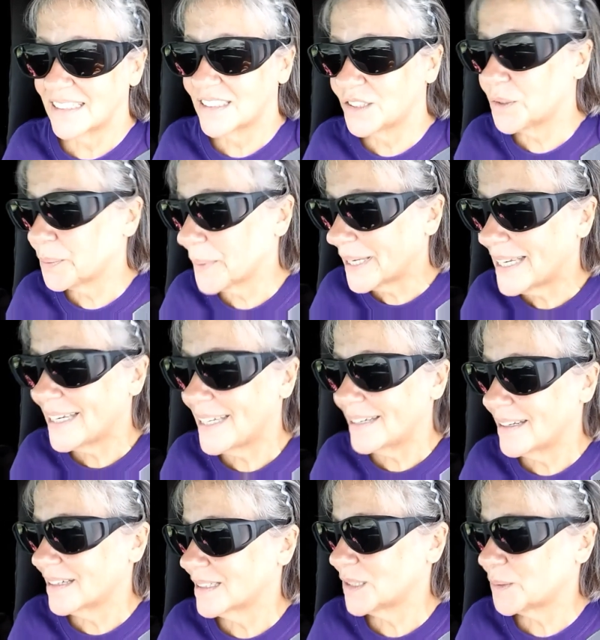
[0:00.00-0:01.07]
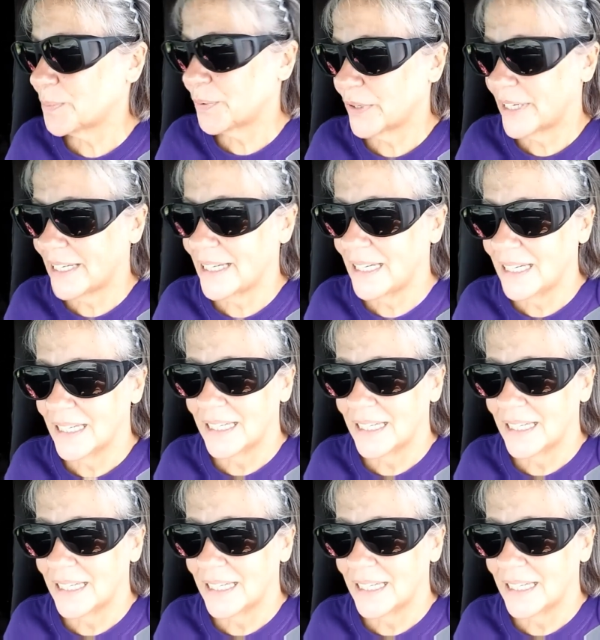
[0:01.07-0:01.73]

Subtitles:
it's green and it's pretty.